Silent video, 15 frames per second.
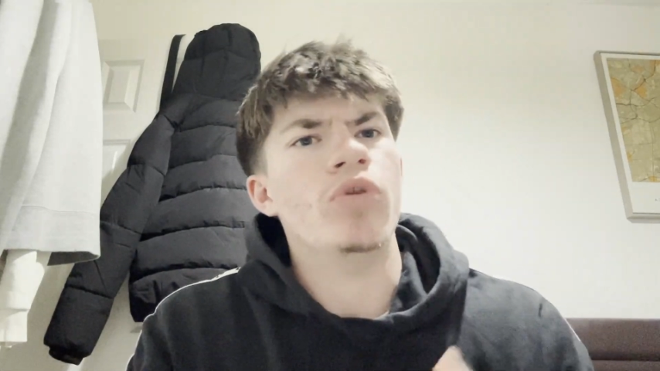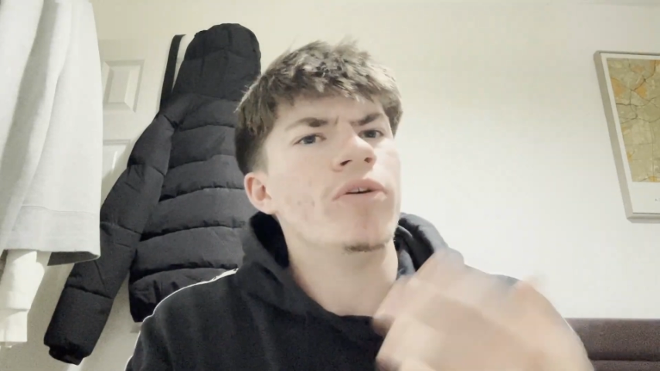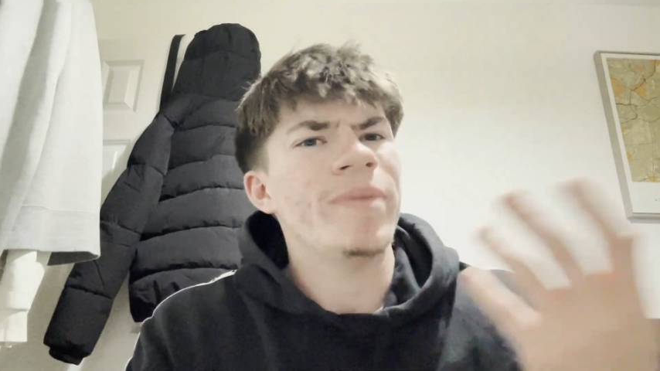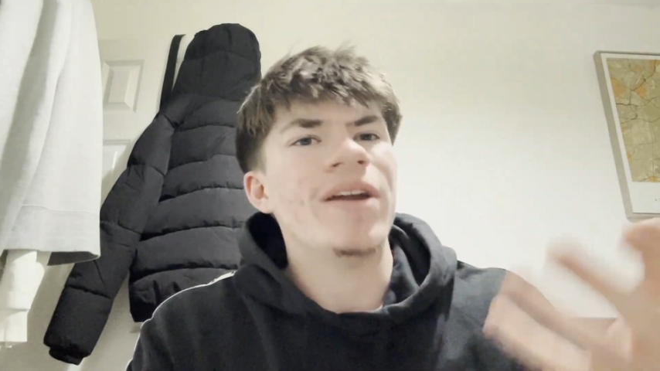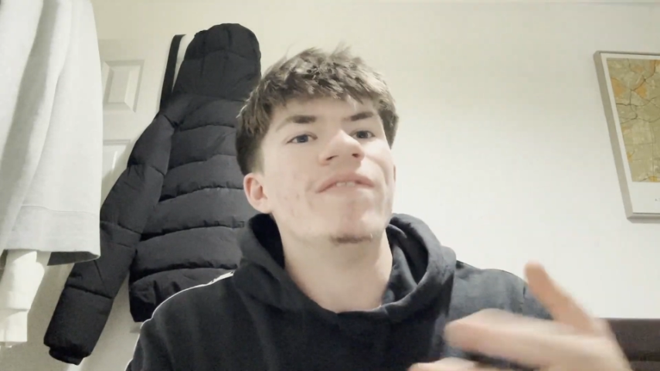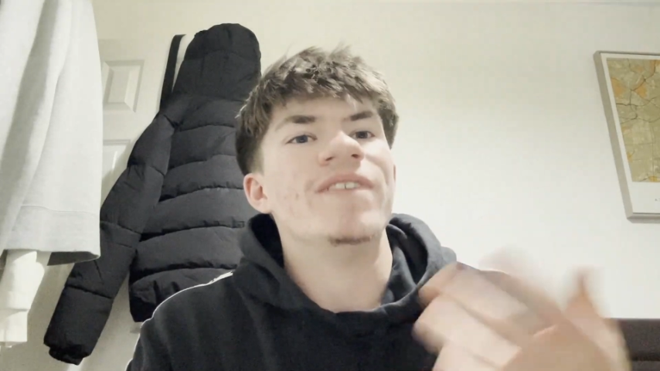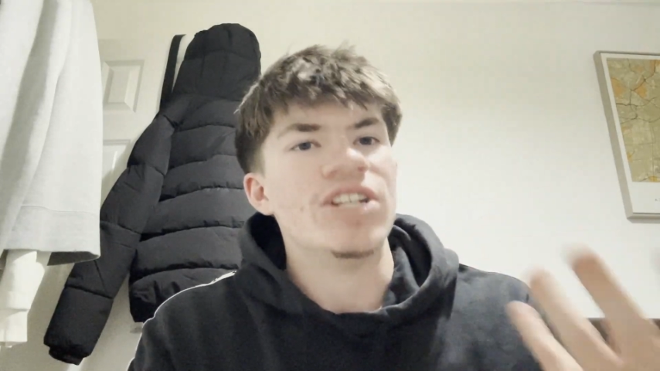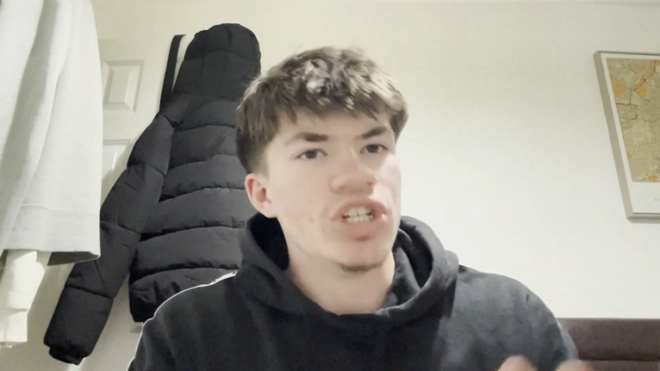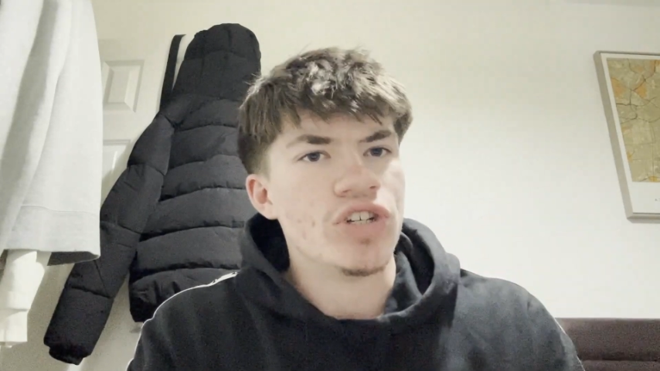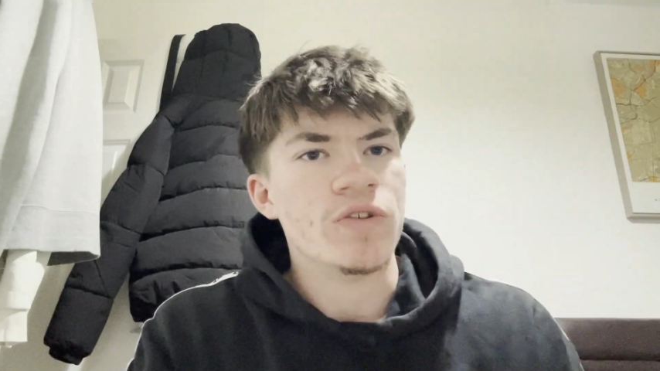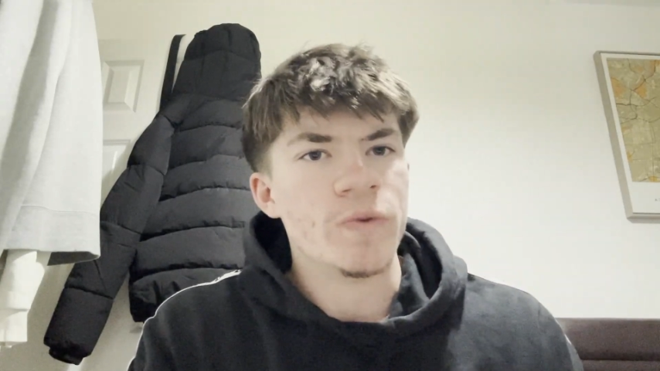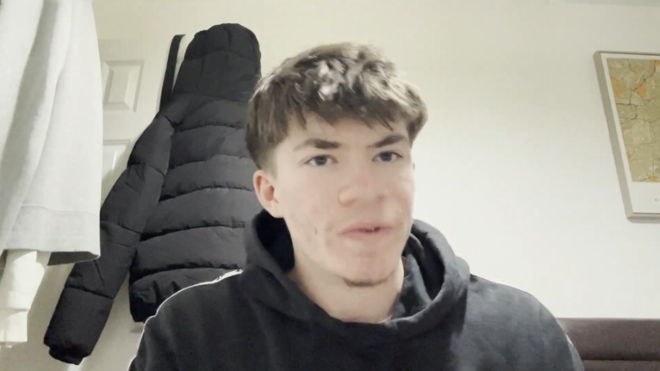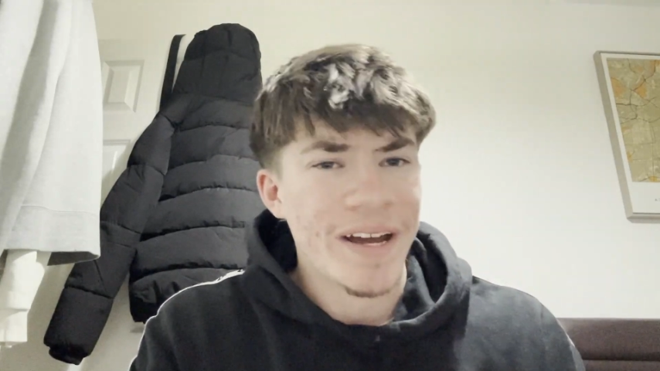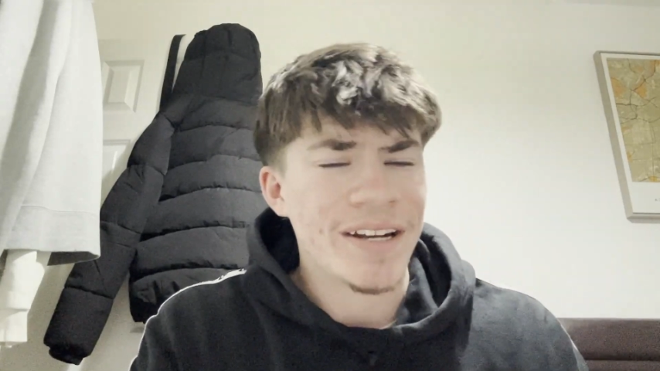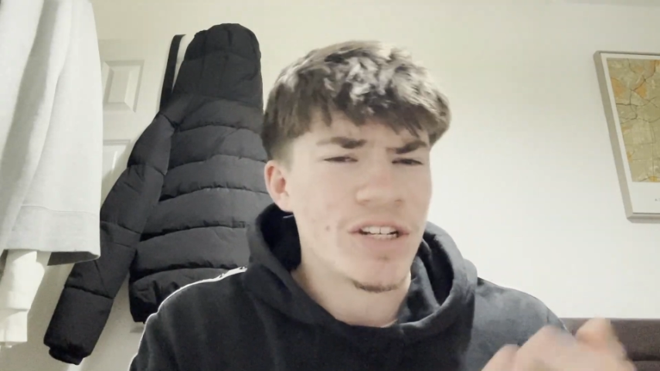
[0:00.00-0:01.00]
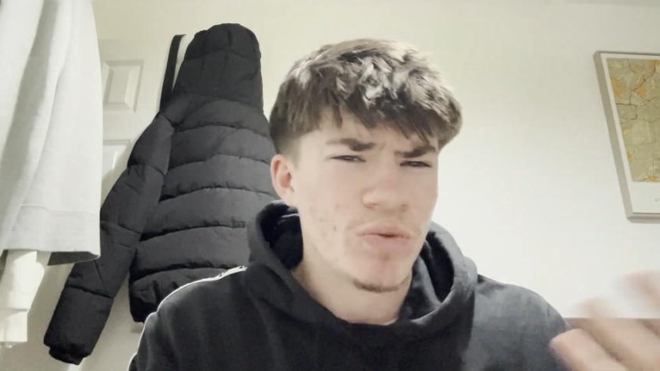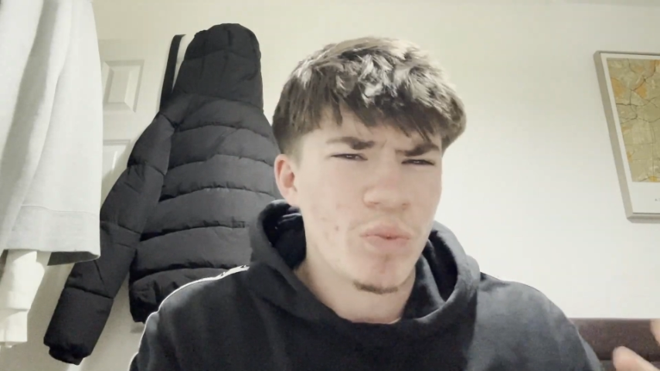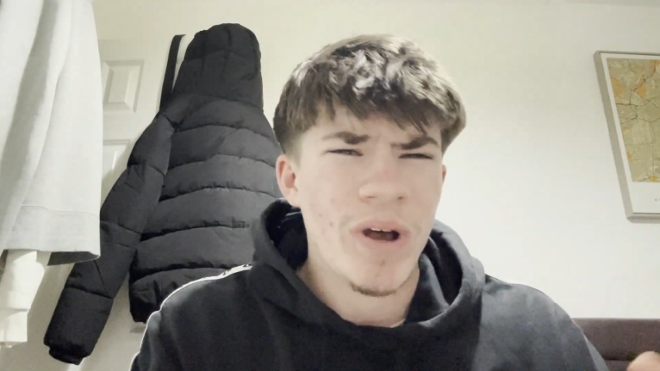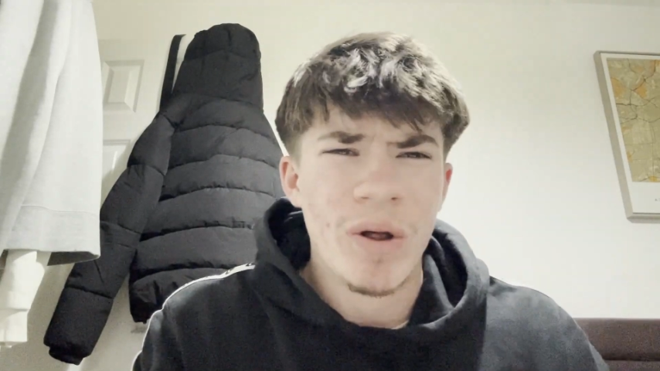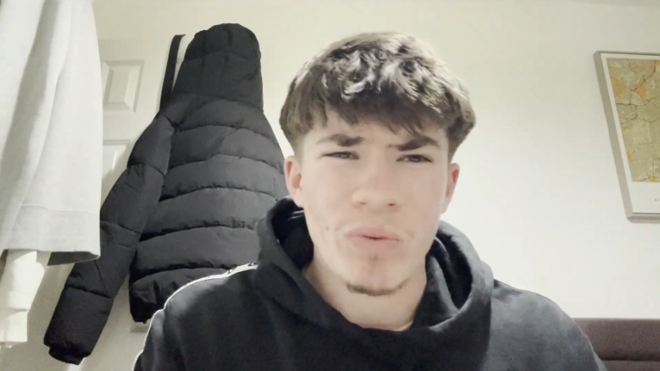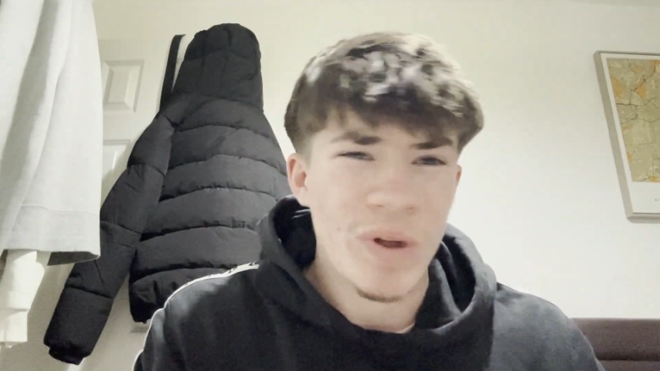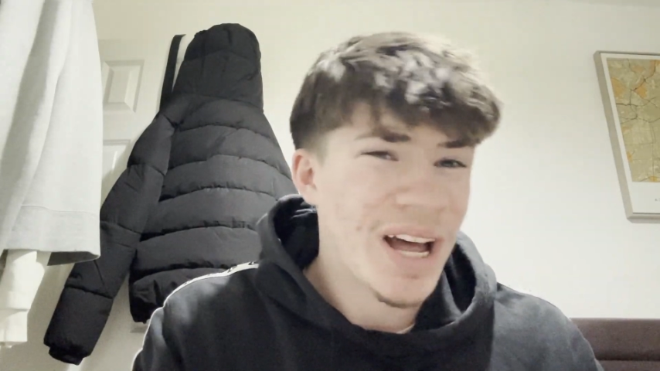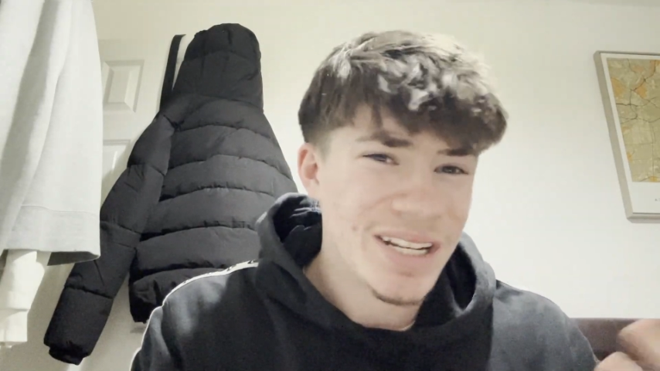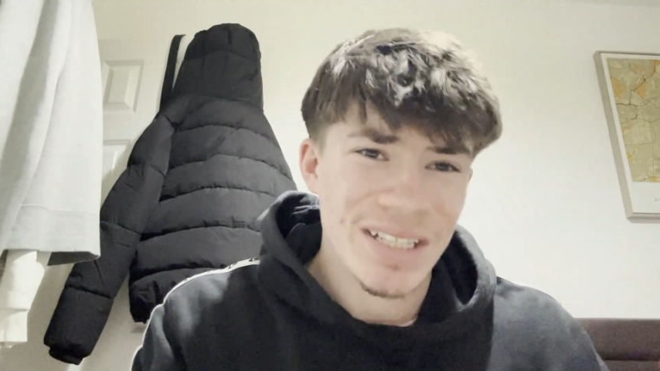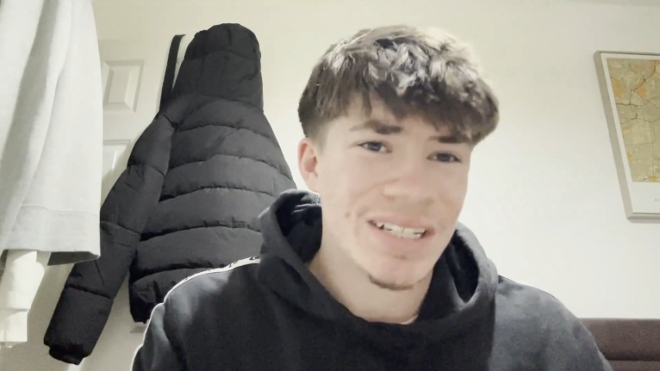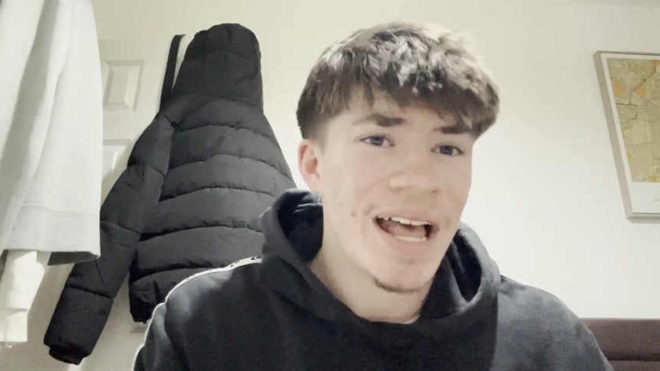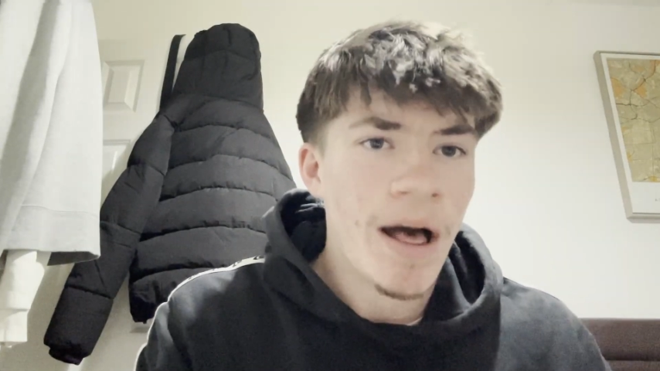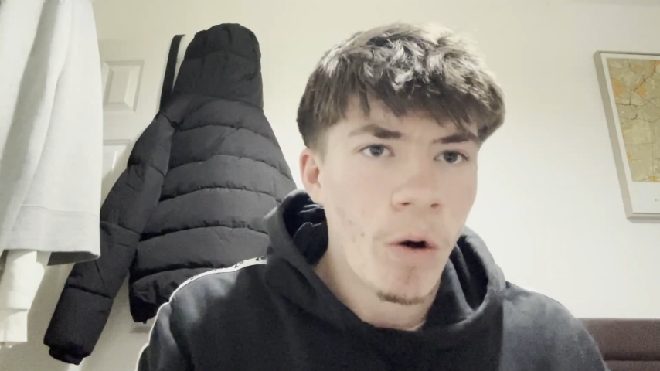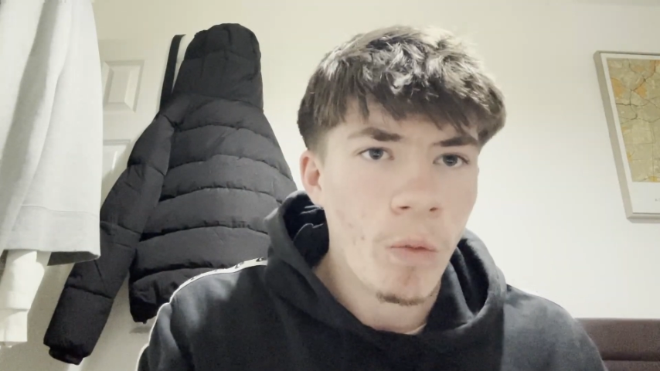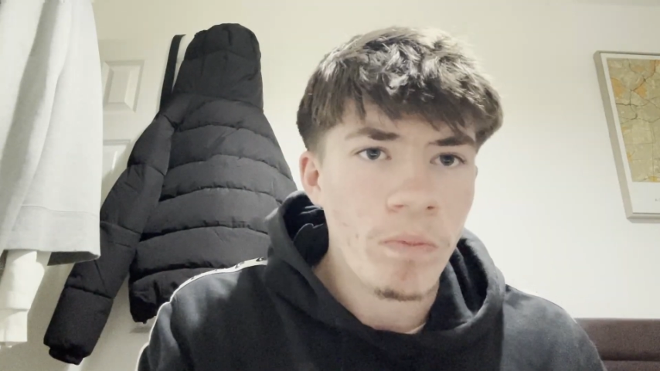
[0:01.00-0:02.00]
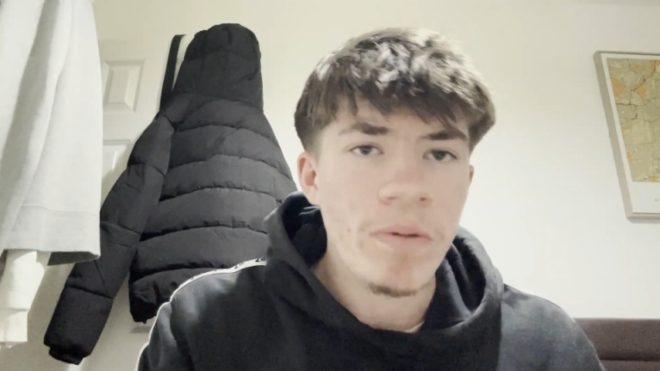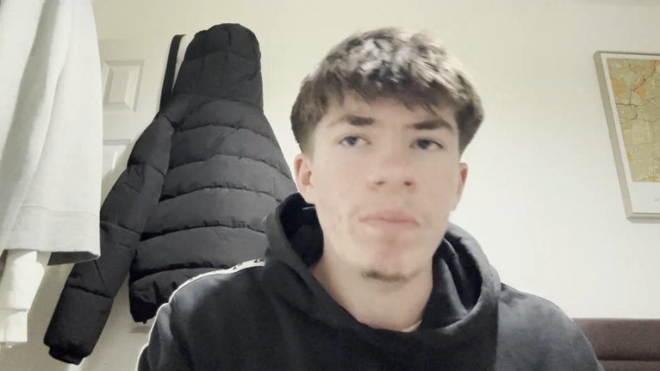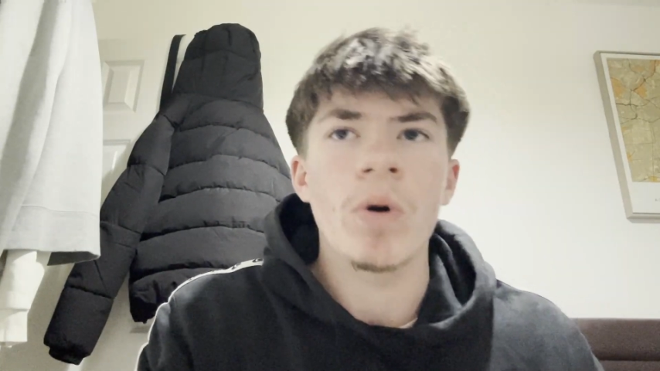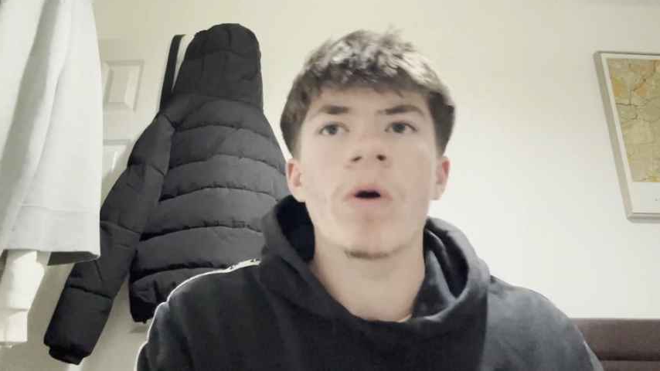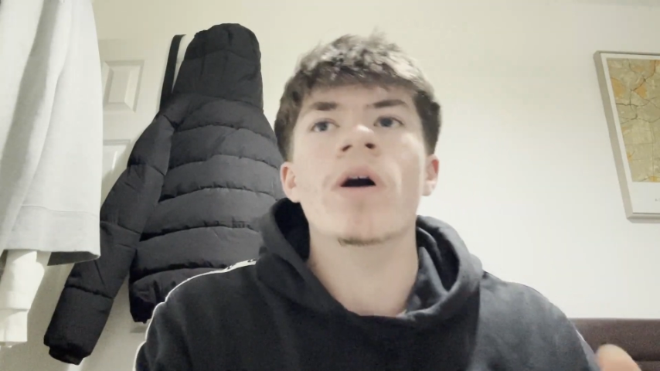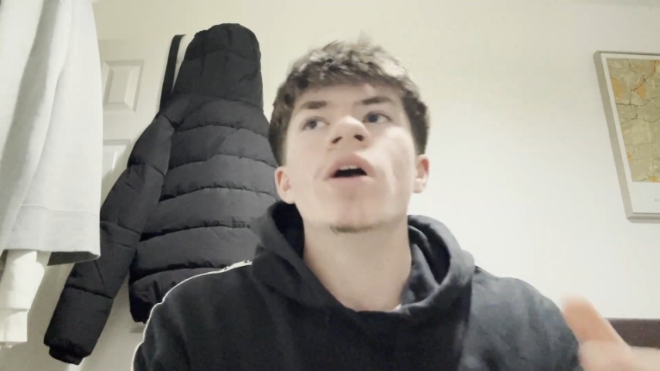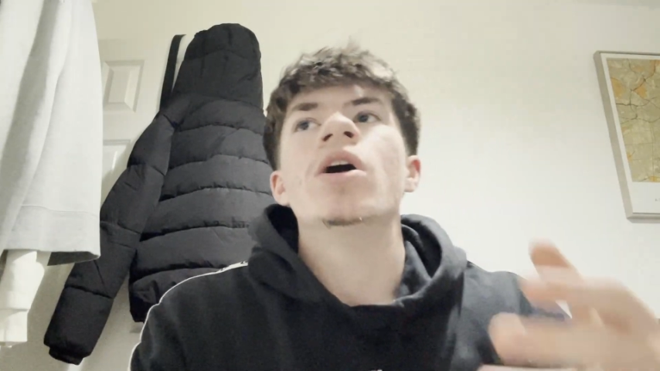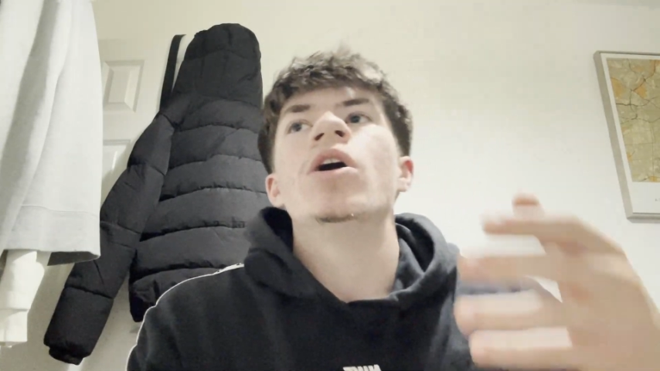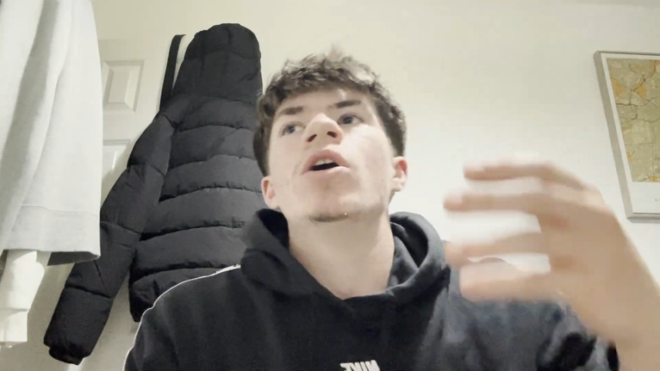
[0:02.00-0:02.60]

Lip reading: the amount of injuries we've had as well hasn't helped, but